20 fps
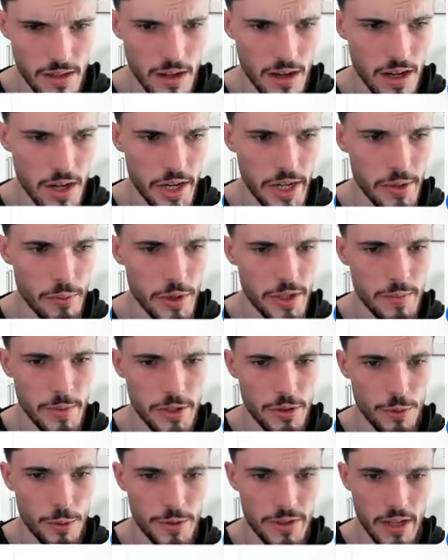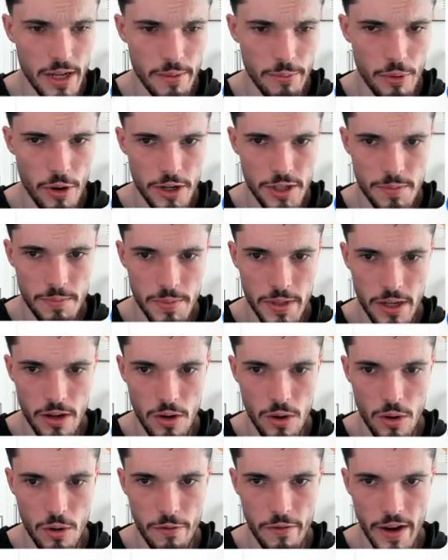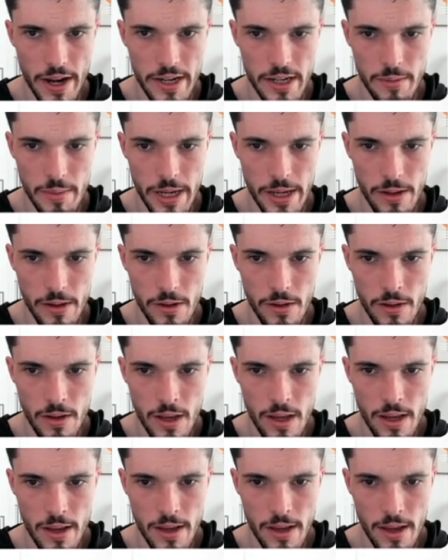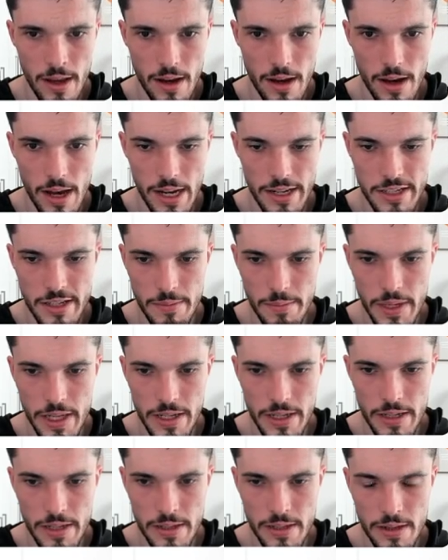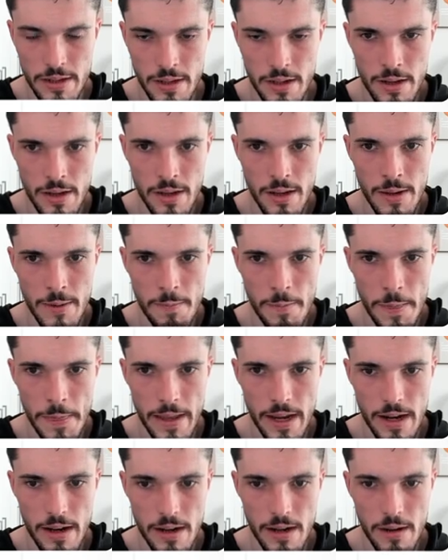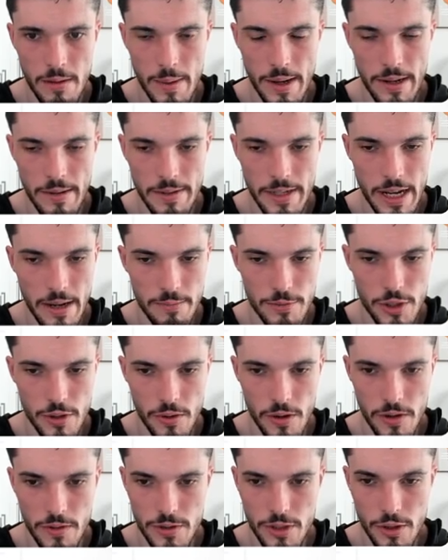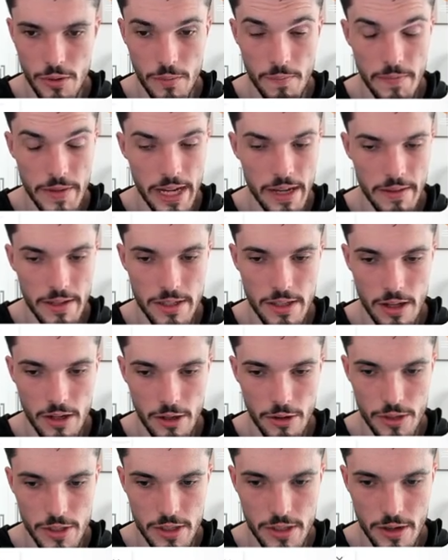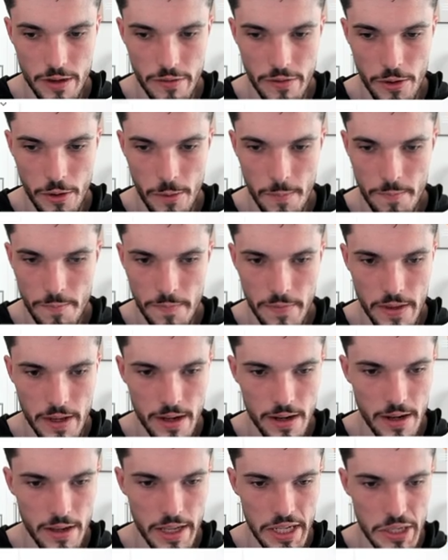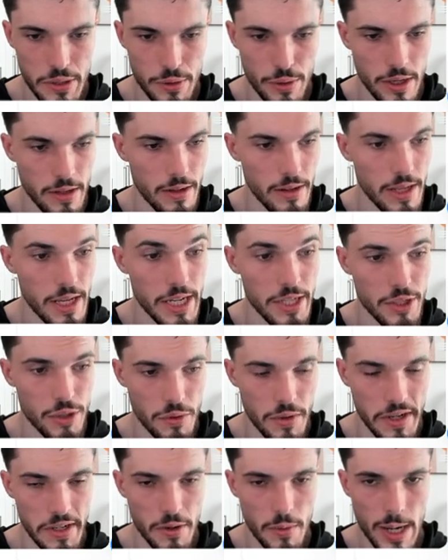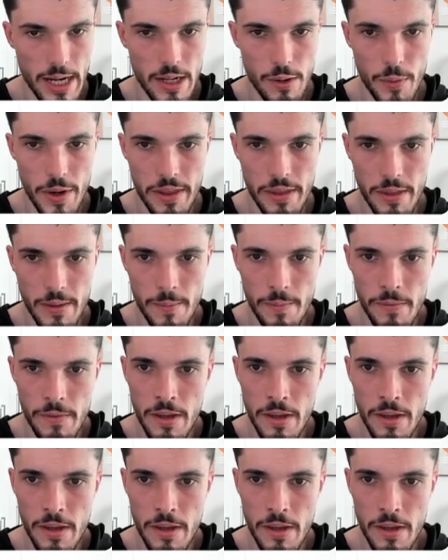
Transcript: enrichment tools like Prospeo, Find Email, ICPs, and so on. So there's a lot of good stuff here that you can integrate directly with.